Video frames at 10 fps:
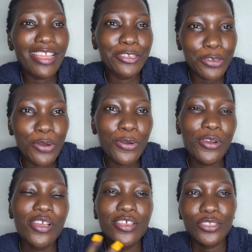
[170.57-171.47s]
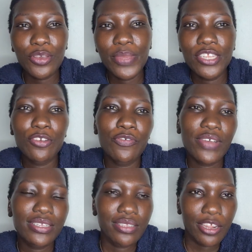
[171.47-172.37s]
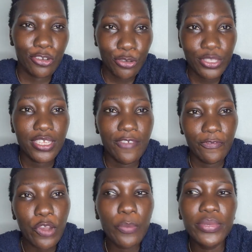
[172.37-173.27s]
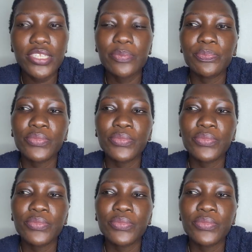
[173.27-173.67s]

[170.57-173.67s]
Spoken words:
I know so many of us are not informed.